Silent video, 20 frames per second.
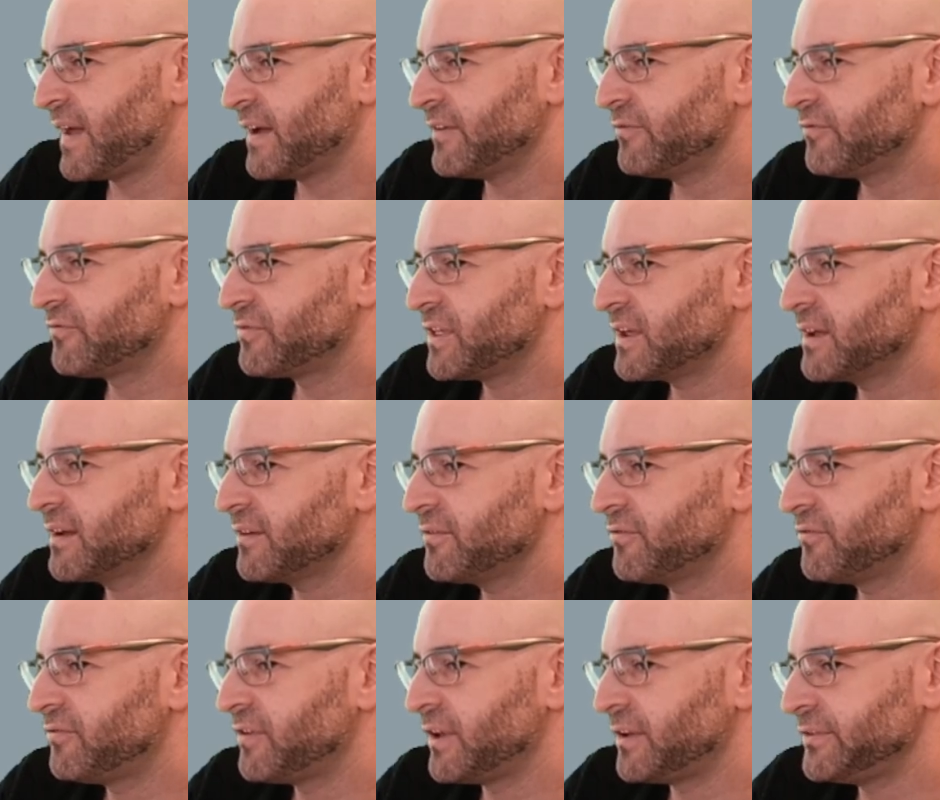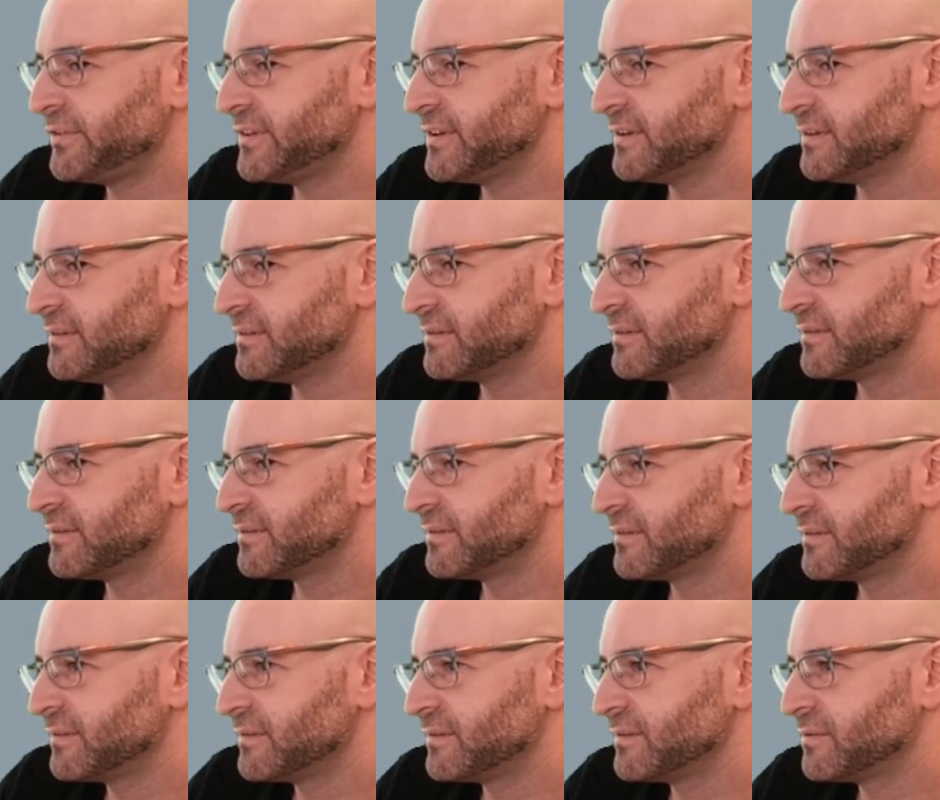think I felt it
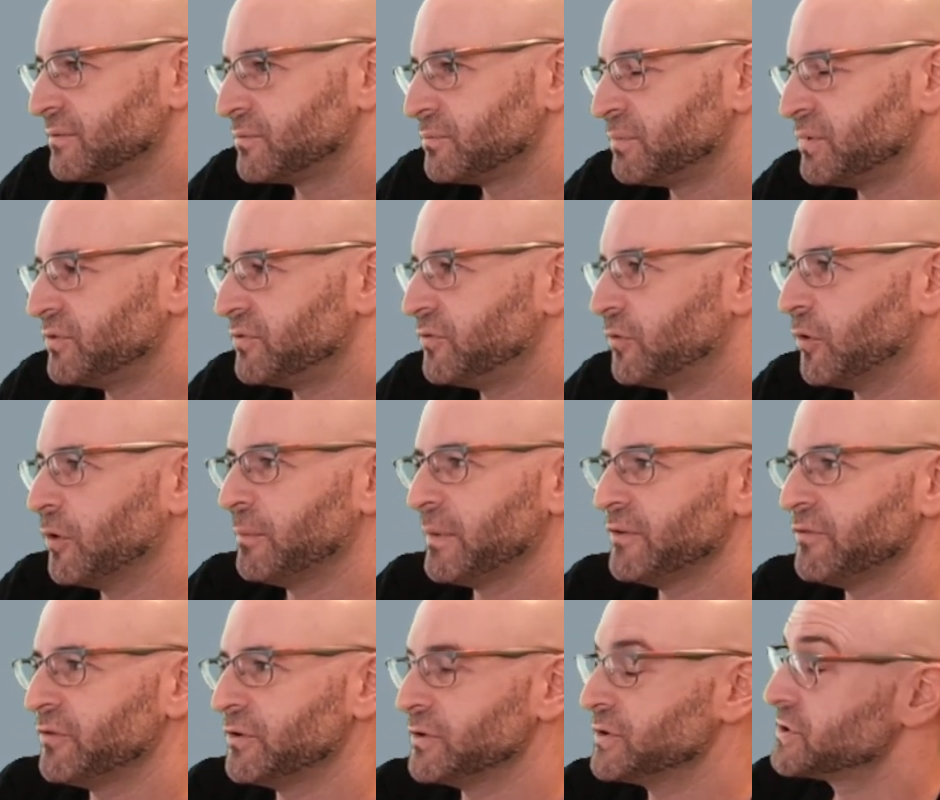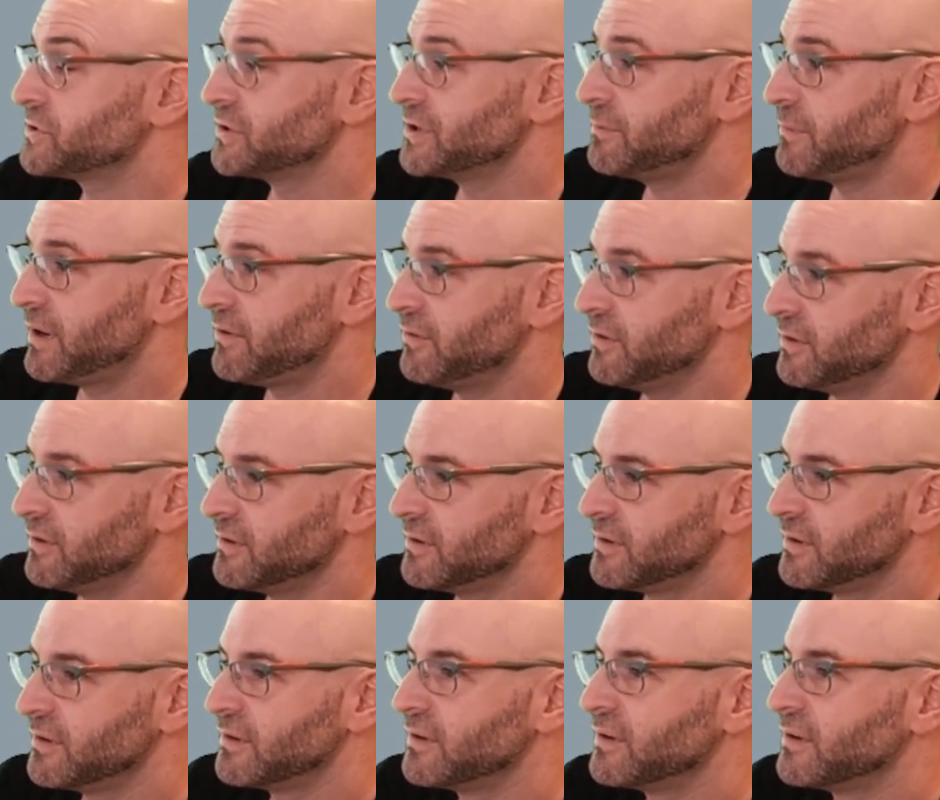before my first stream ever.
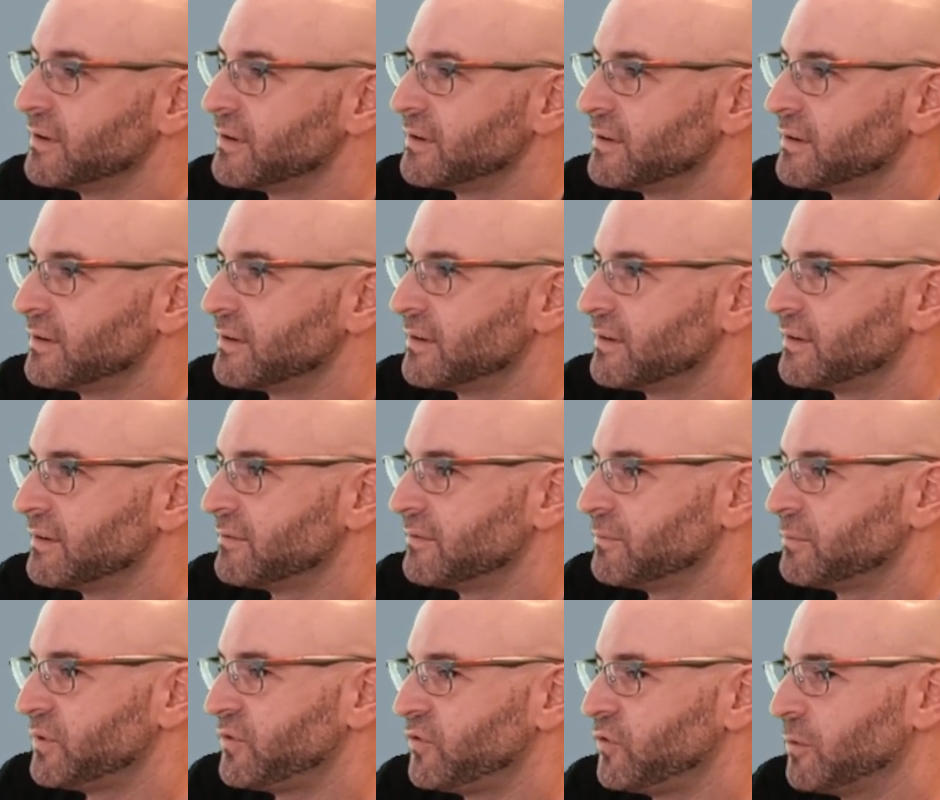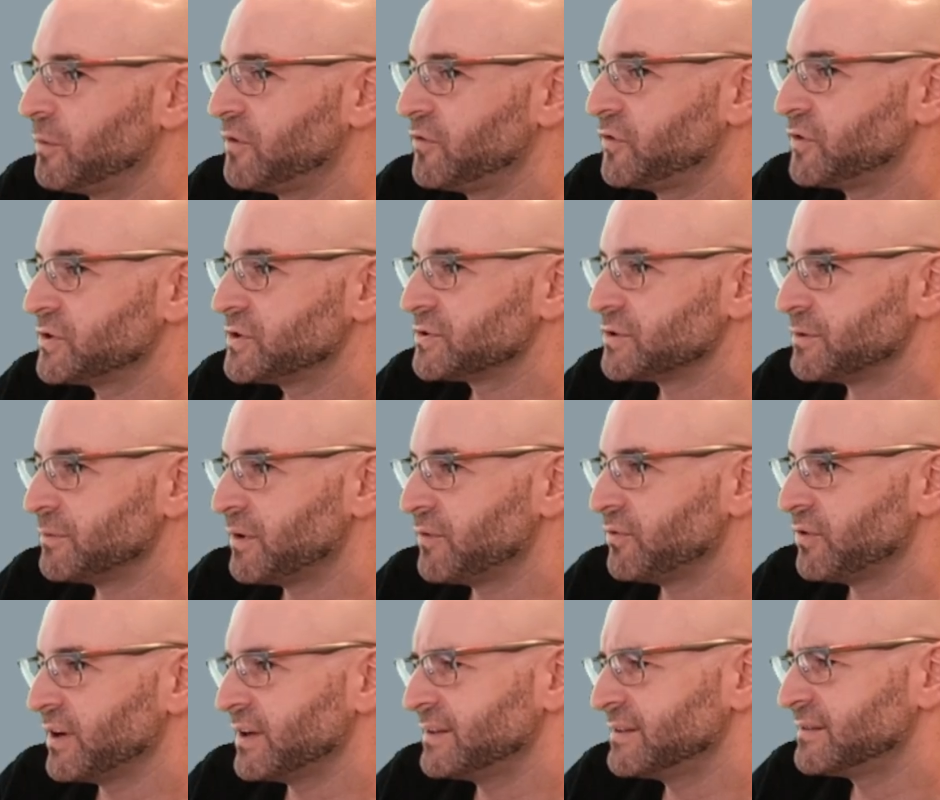Before my first stream ever,
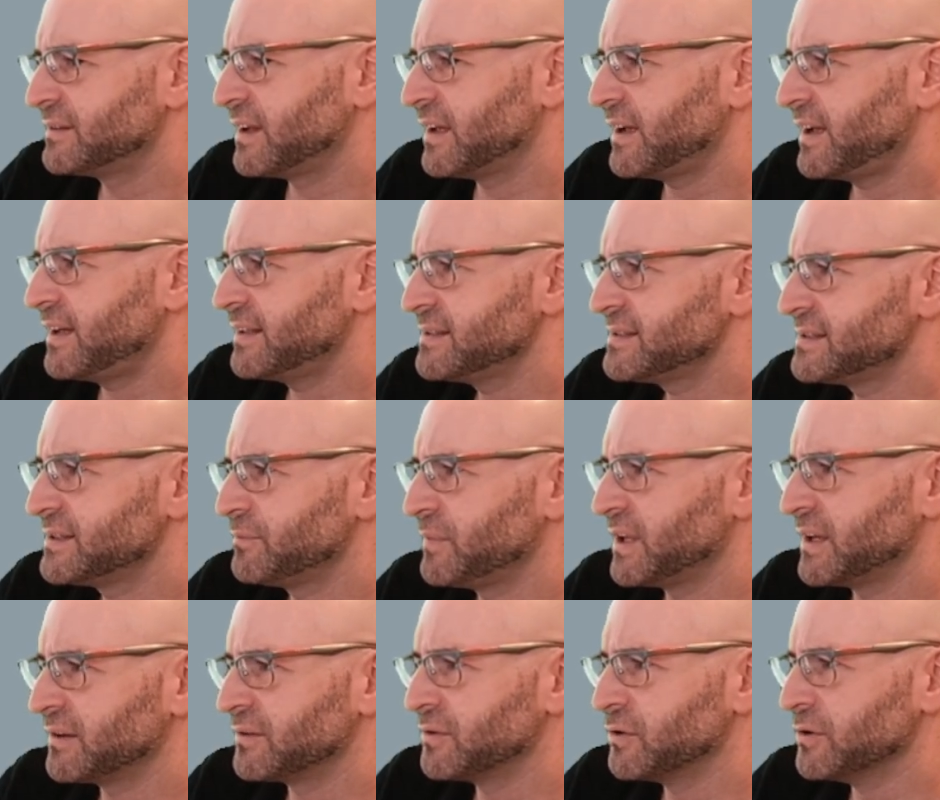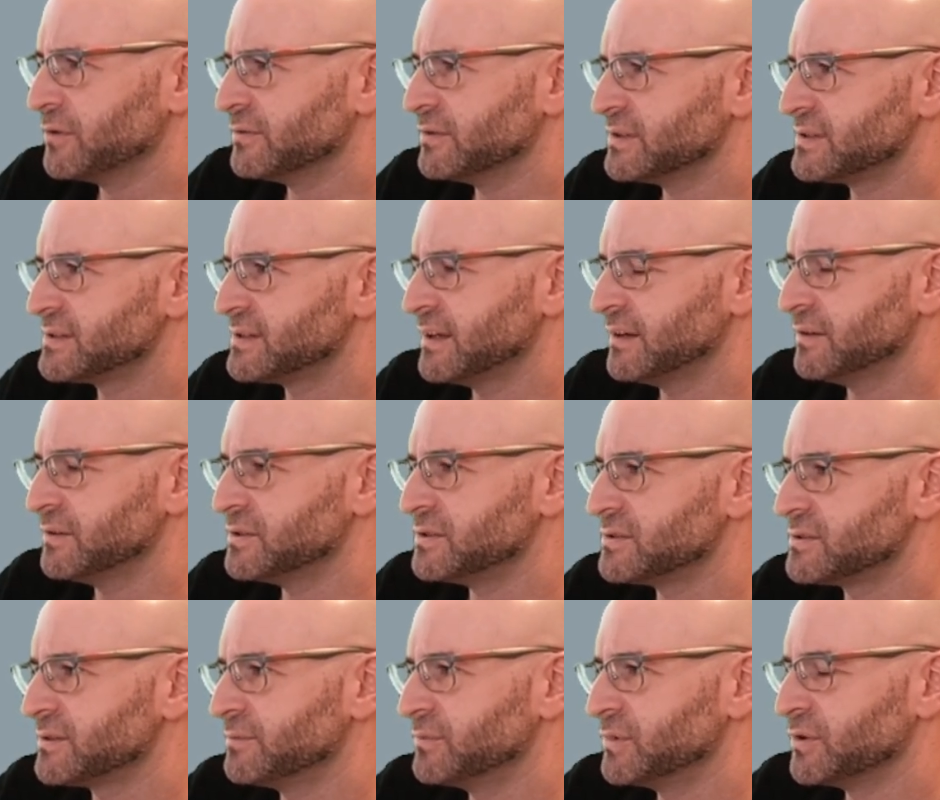I had some like
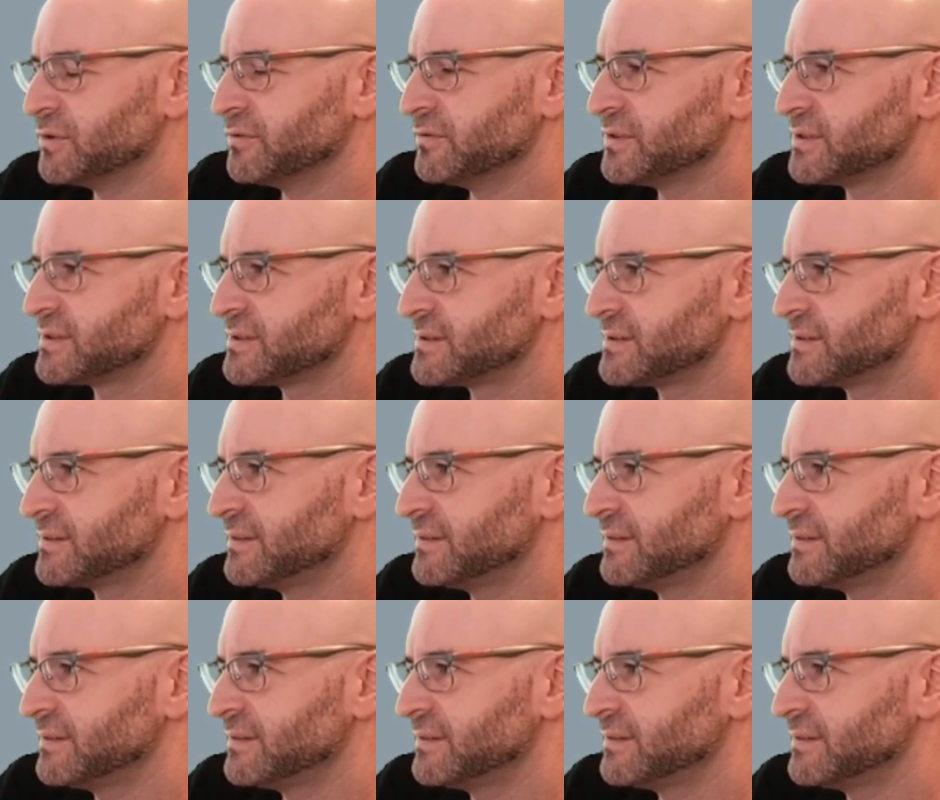some nervous